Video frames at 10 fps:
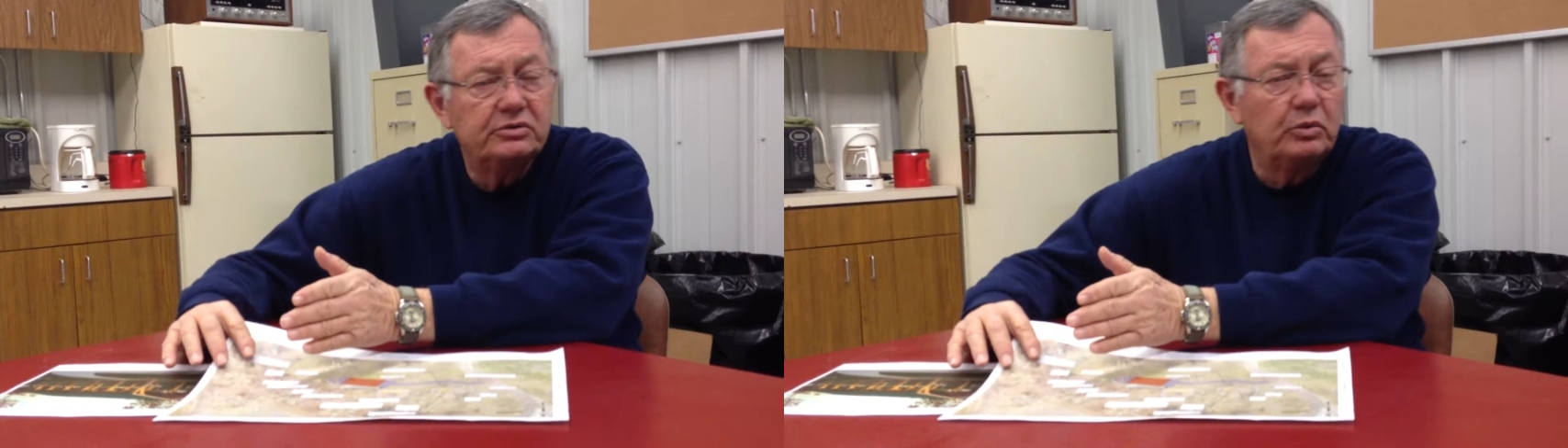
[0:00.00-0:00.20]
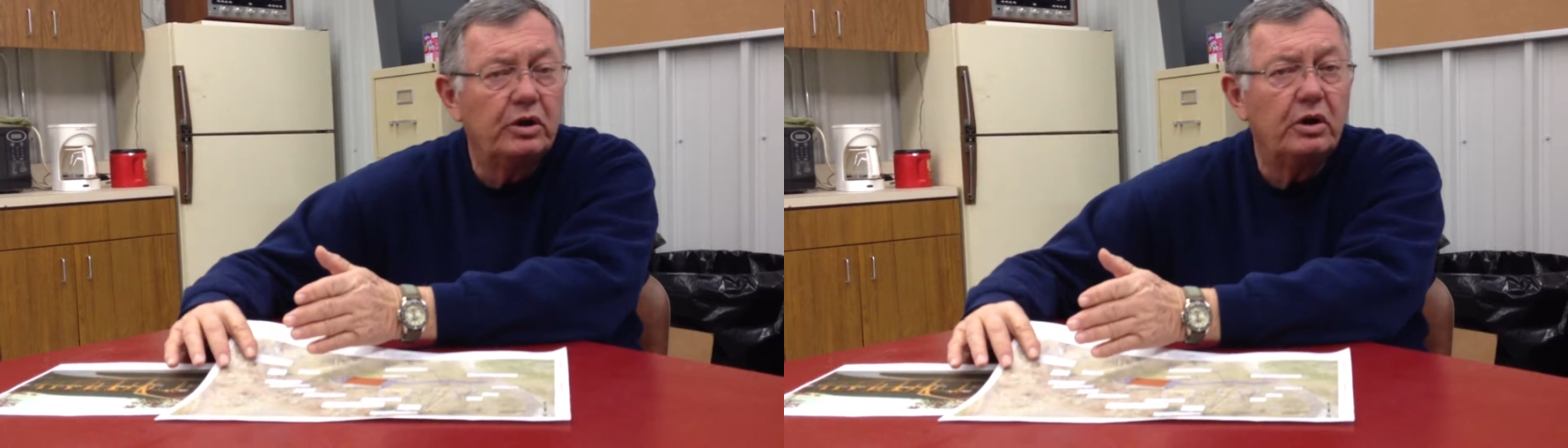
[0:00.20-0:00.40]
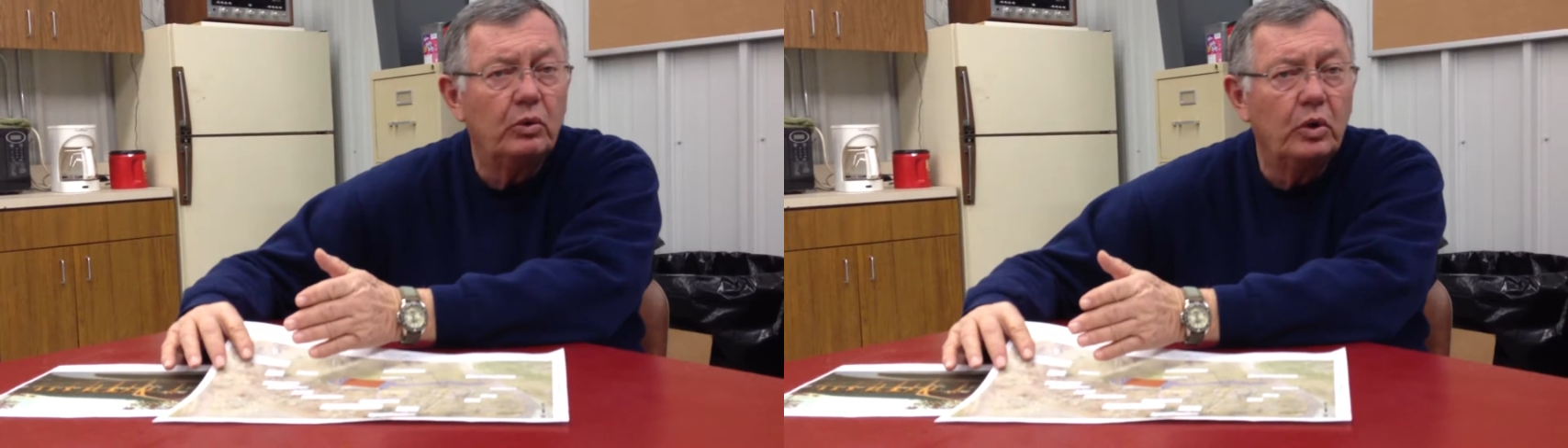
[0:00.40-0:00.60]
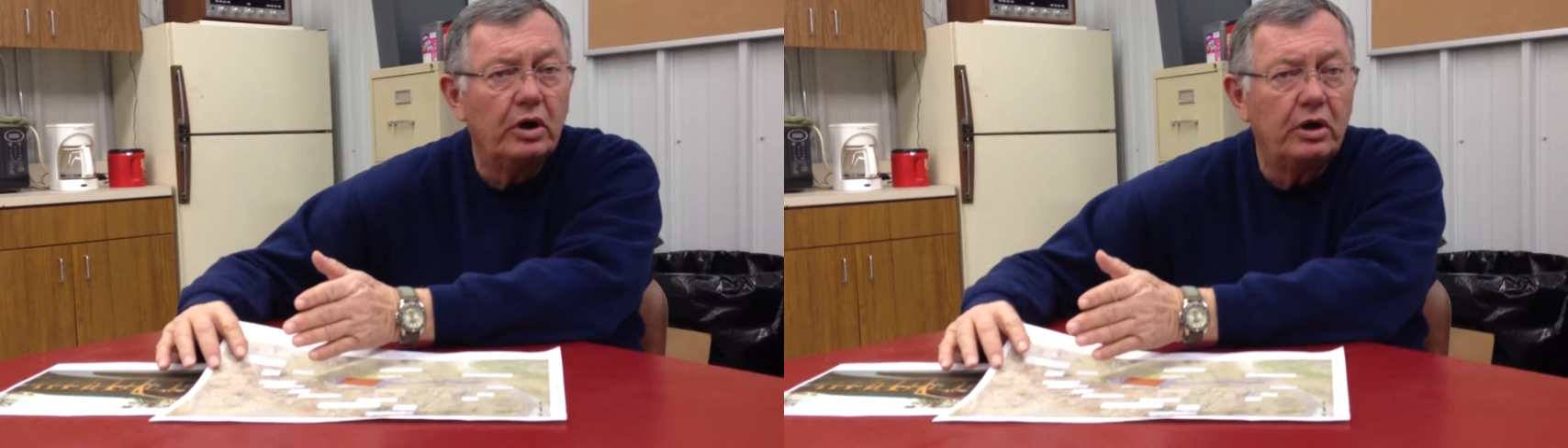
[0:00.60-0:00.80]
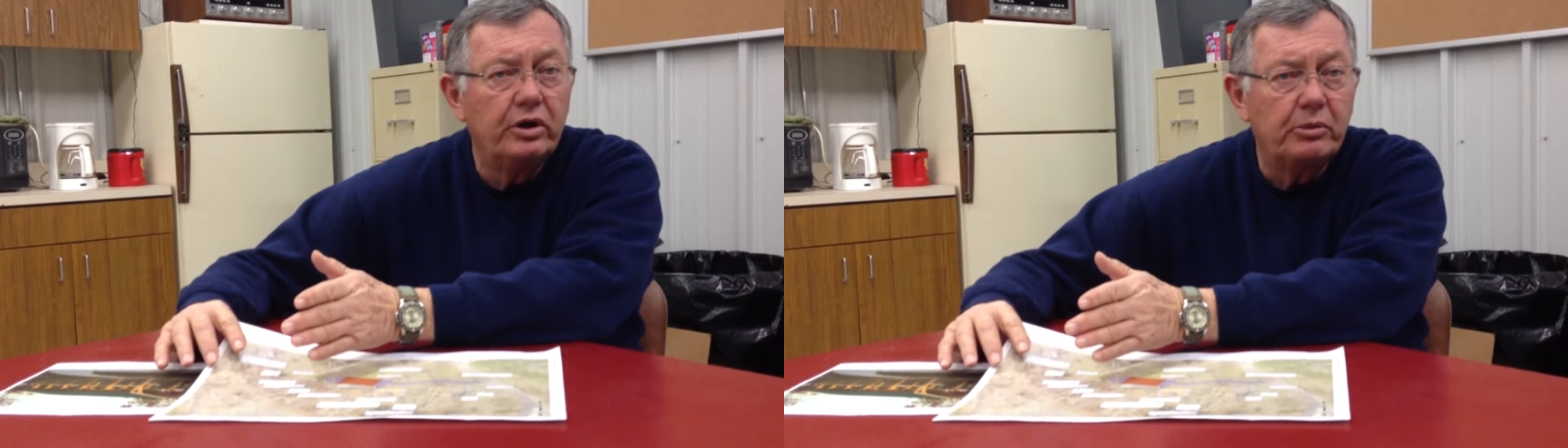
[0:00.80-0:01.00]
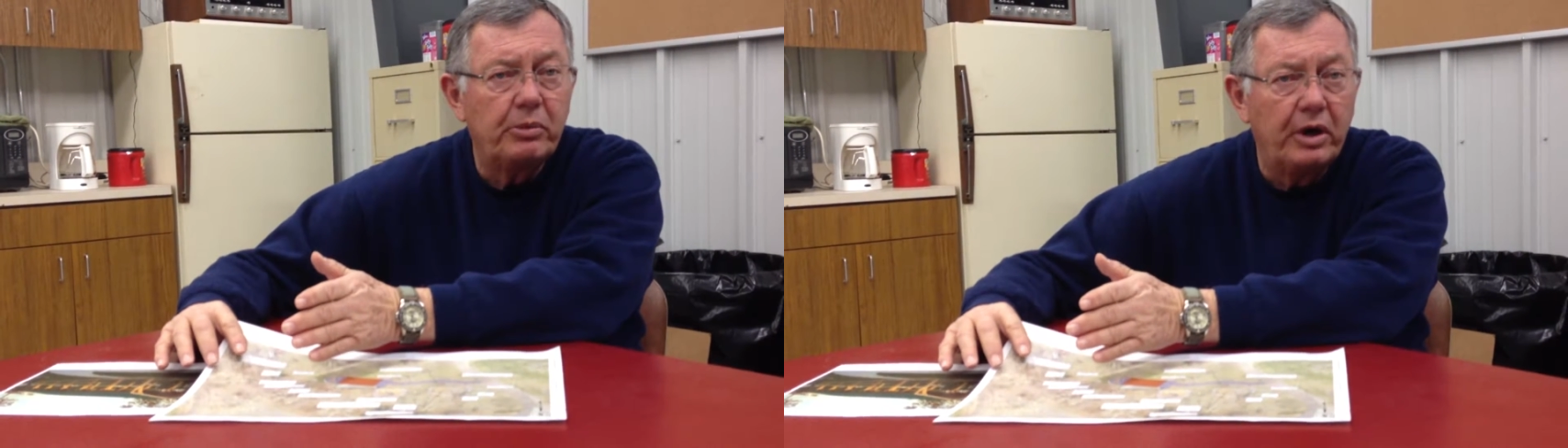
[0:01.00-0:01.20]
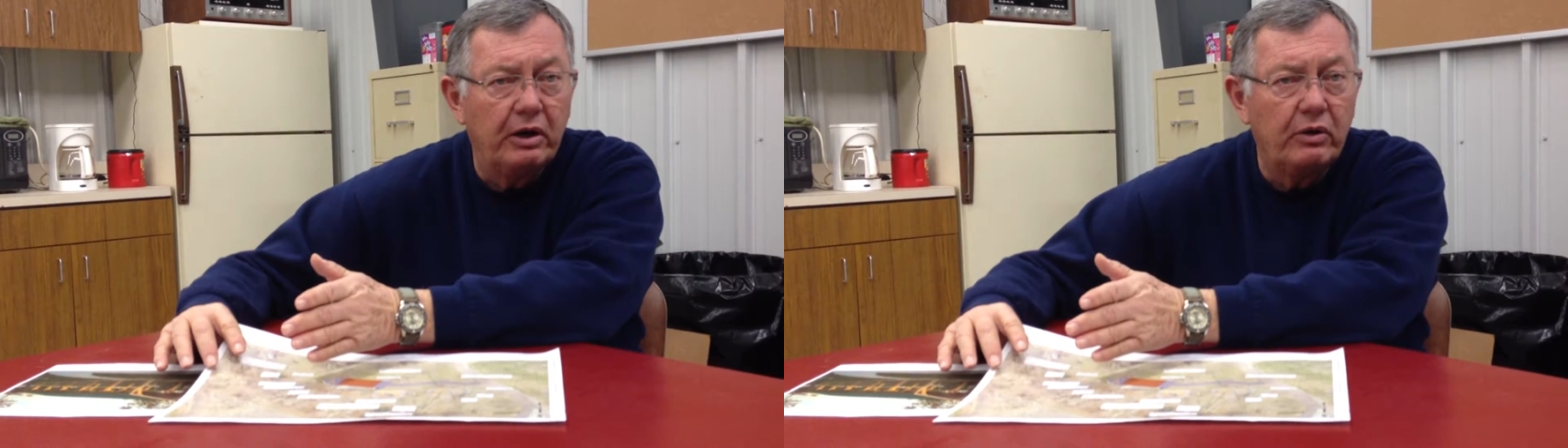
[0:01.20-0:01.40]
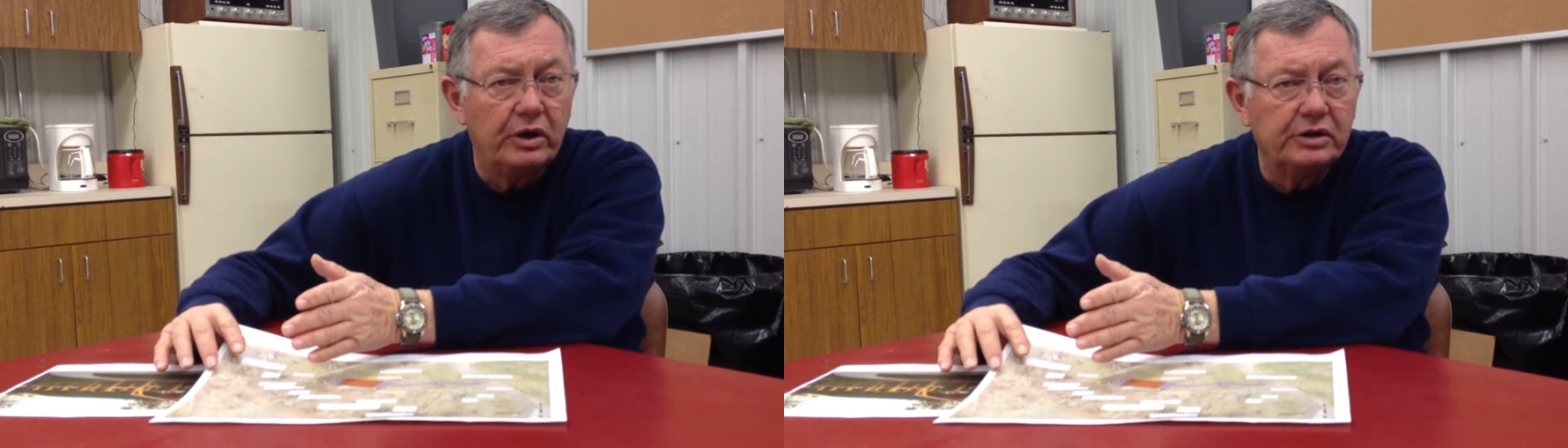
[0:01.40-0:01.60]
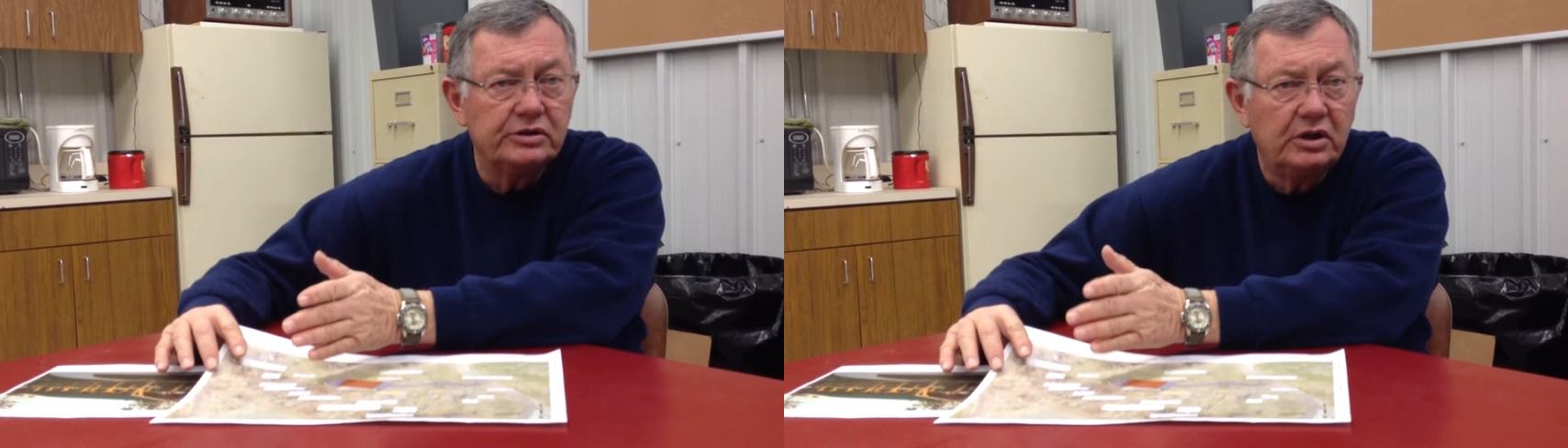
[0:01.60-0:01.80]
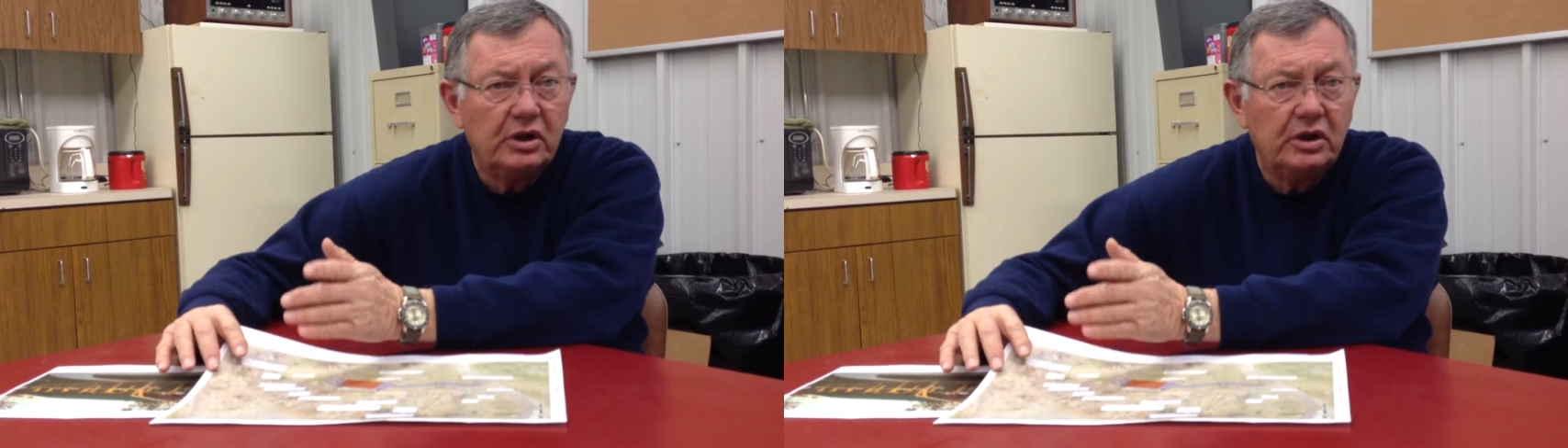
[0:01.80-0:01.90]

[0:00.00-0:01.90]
what are your priorities?